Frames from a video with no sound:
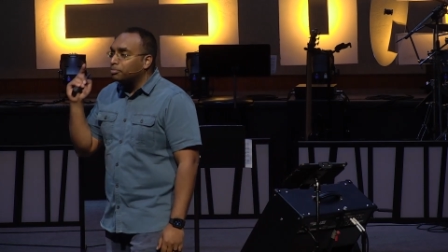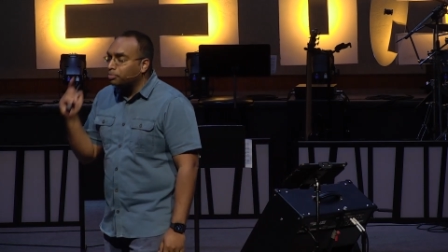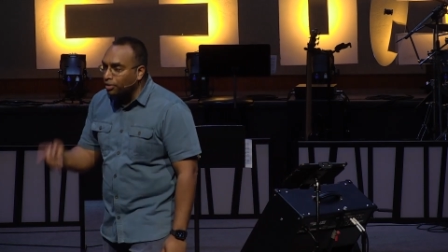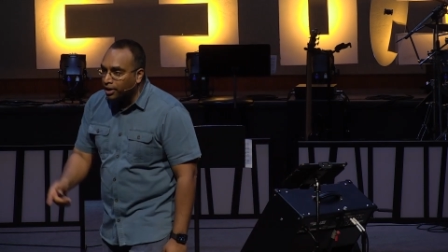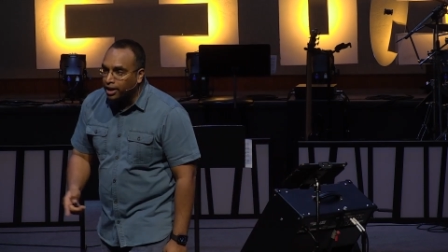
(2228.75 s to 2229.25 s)

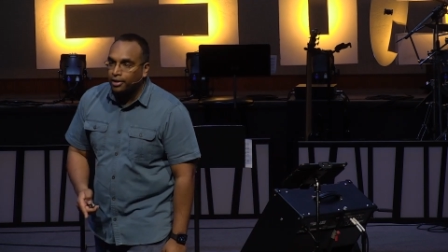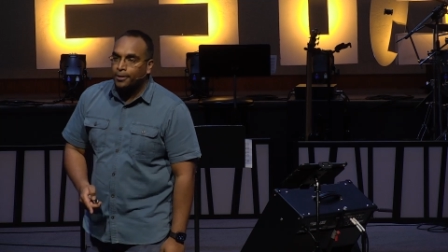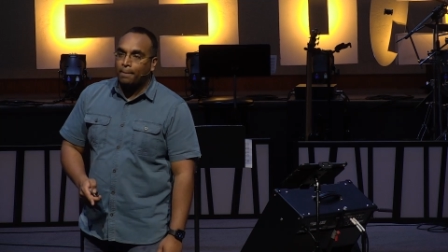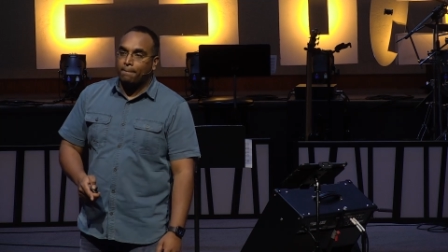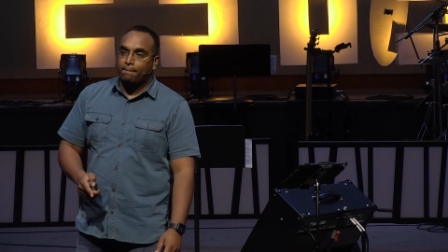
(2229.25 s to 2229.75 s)
prayer.
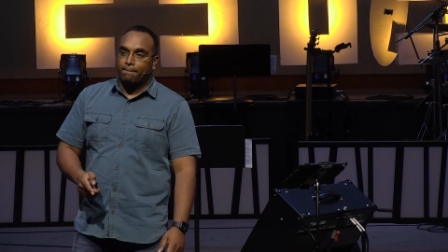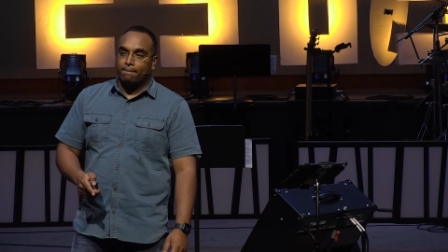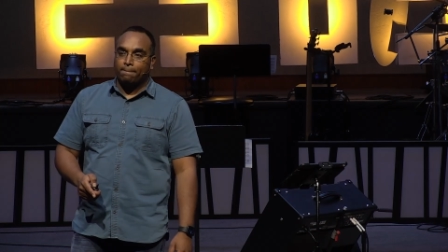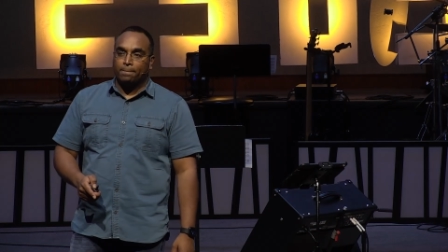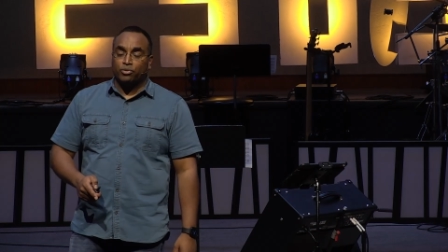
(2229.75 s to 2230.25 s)

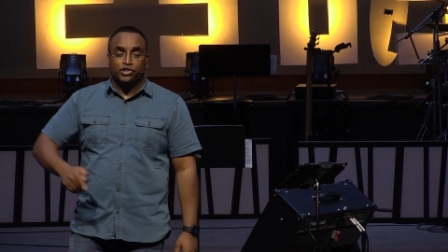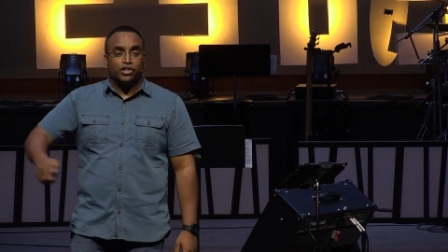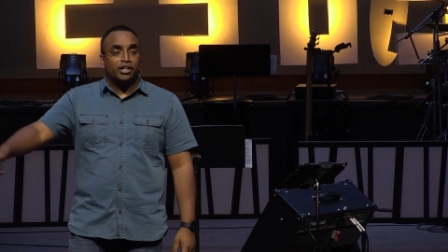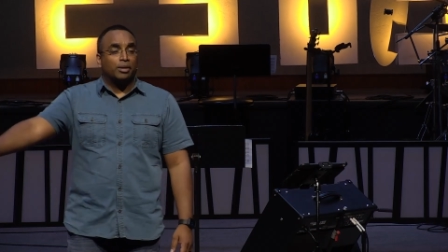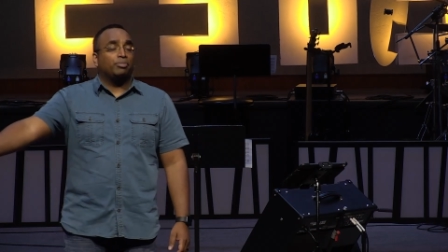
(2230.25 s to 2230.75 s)
We're
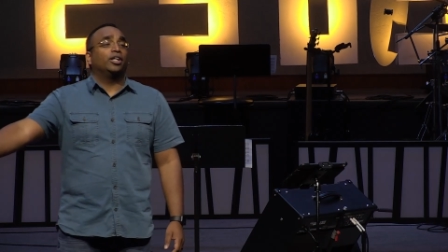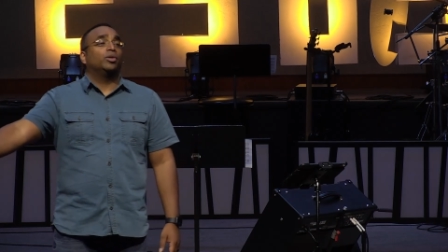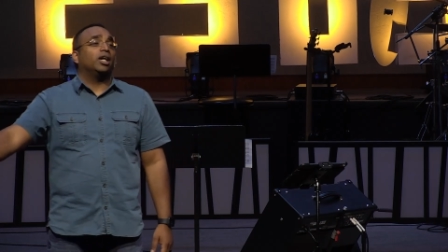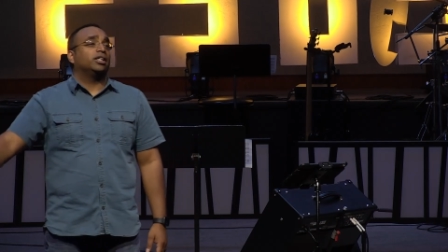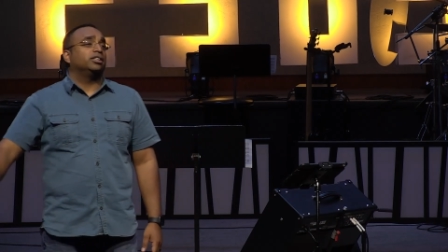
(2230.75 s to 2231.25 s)
starting our prayer
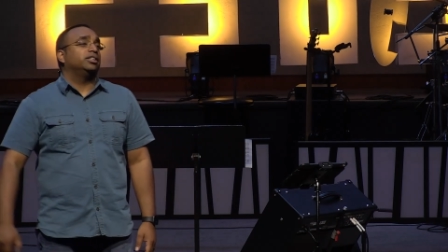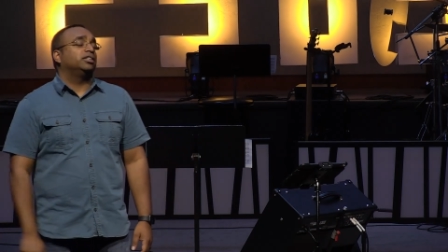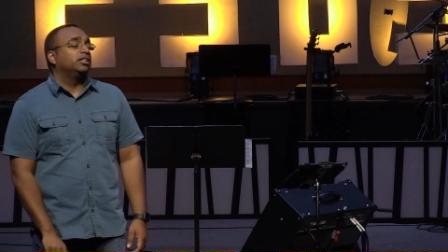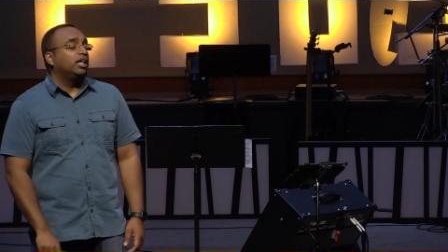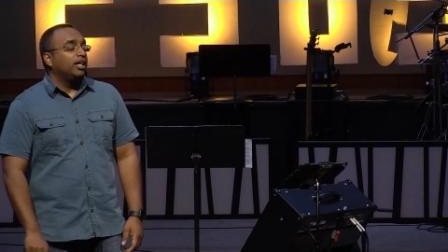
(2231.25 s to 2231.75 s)
walks
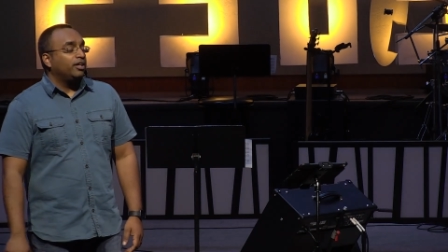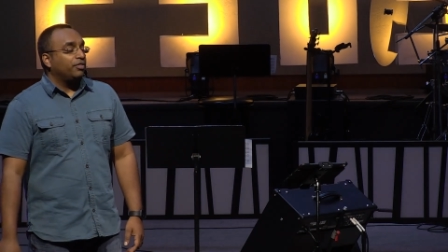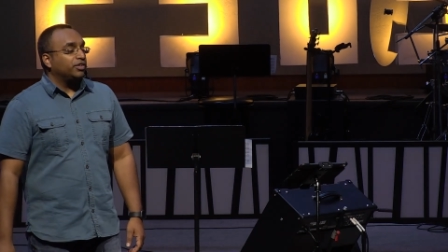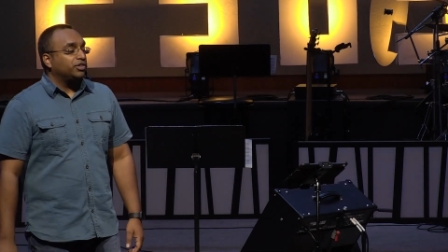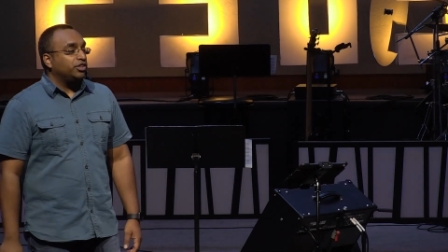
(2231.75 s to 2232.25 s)

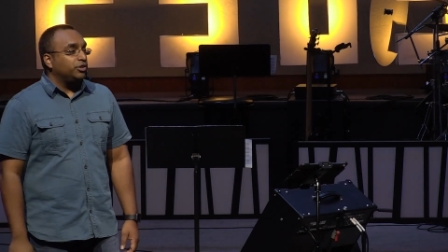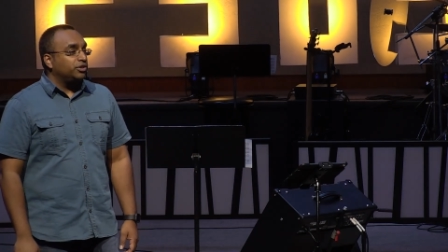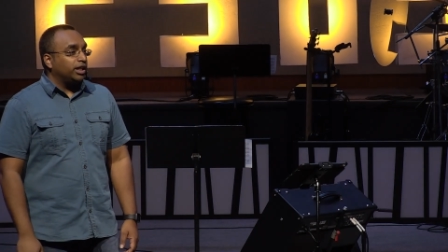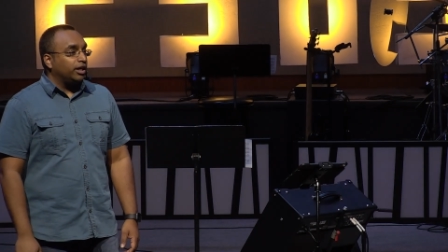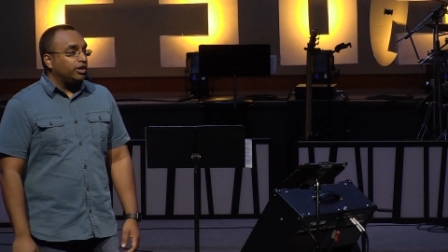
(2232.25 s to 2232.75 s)
this
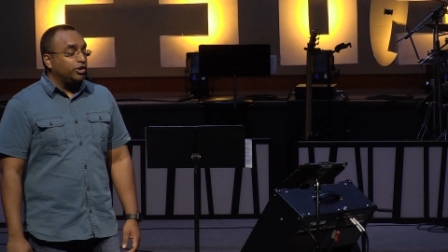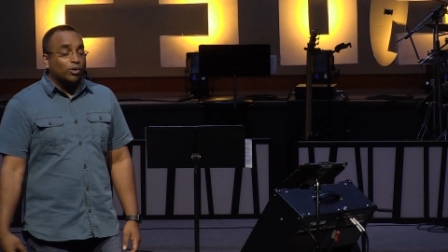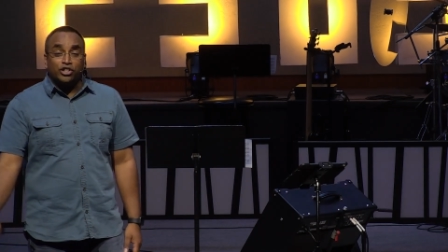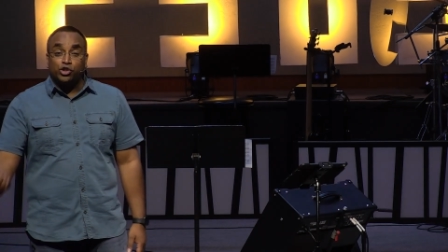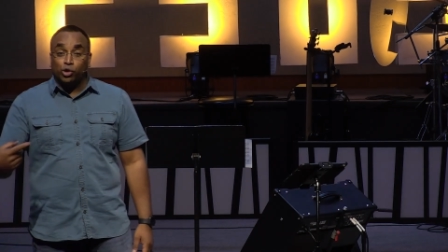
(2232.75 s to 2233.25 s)
Tuesday. Do you
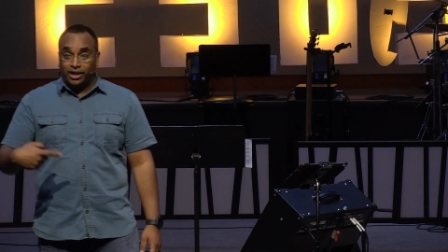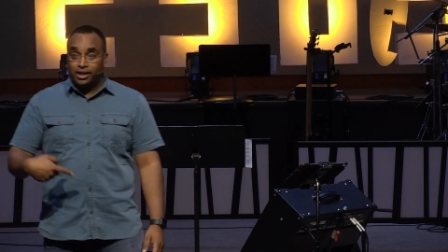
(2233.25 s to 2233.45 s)
want to join